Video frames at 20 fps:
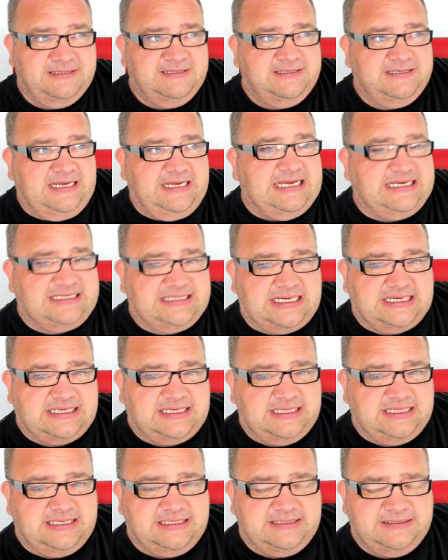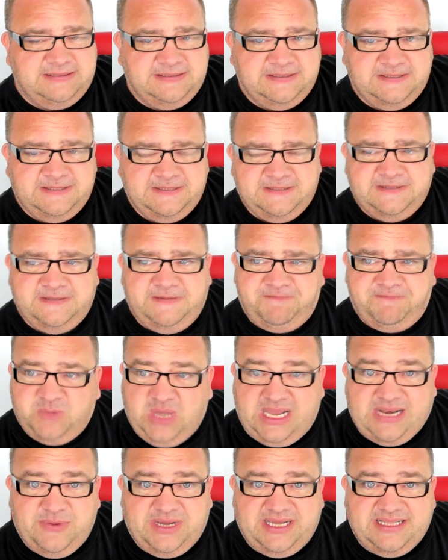Yeah, exactly.
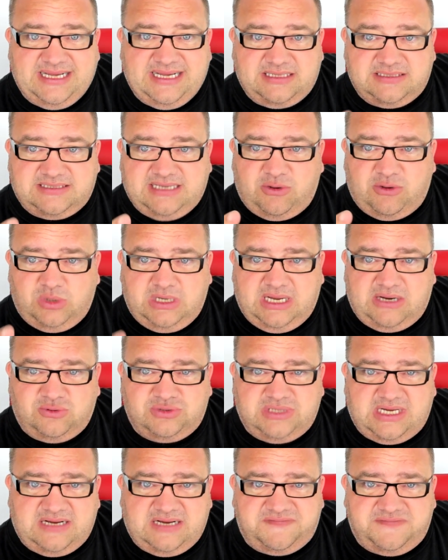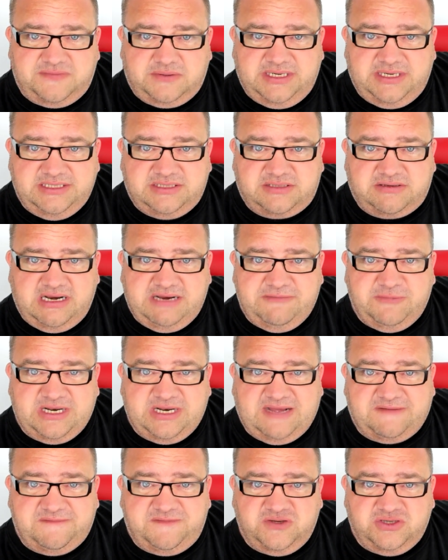Anyway, that's how loud I fucking screamed when
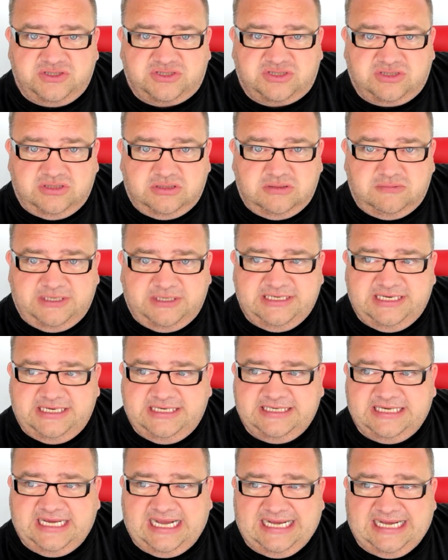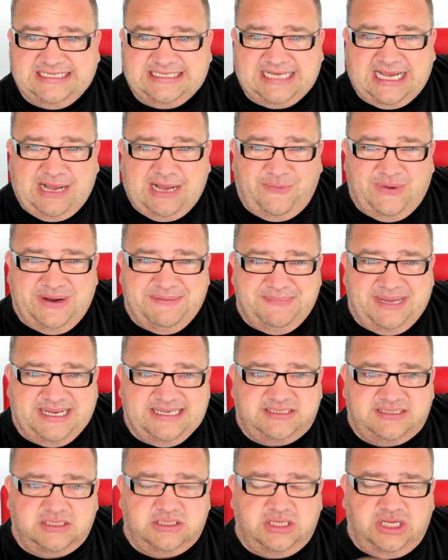that first goal went in, guys. I went
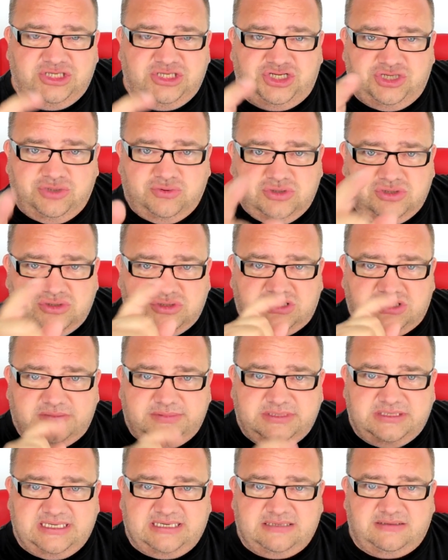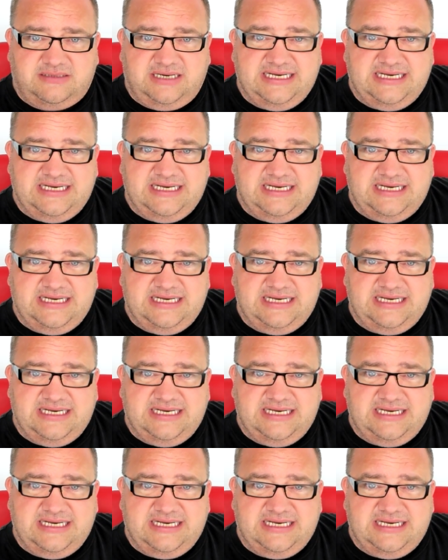mental. And do you know something now?